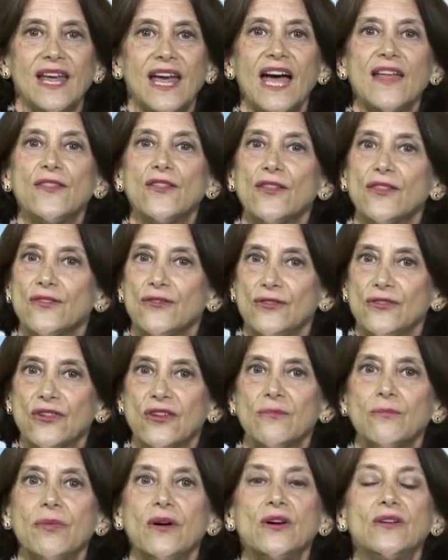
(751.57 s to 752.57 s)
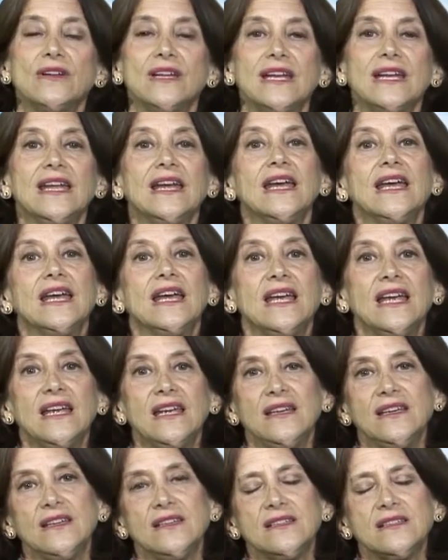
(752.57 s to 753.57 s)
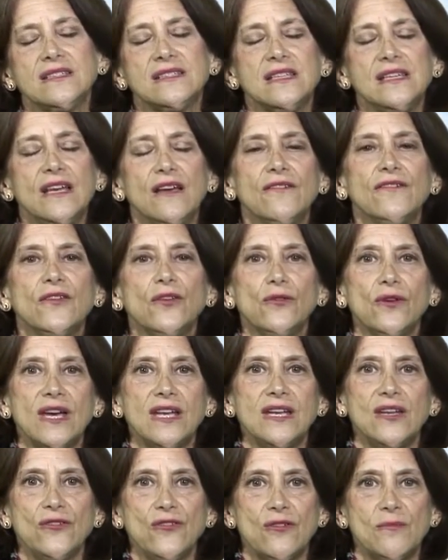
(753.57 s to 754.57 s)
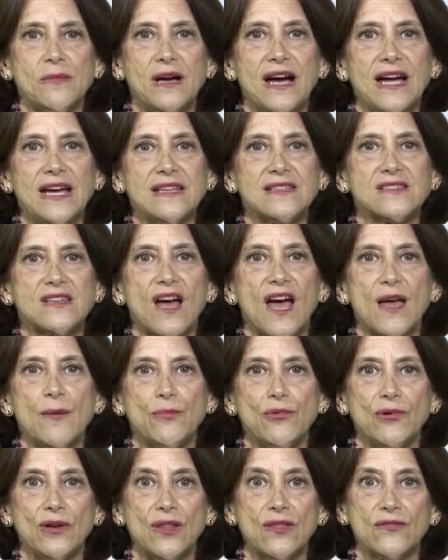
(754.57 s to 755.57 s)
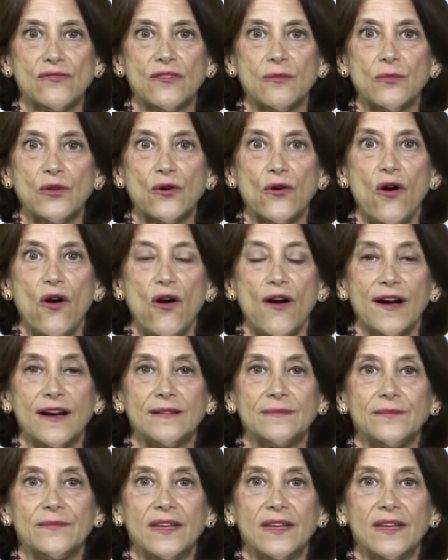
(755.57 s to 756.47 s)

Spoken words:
And the third component is see if you can, in your mind's eye, breathe from your heart.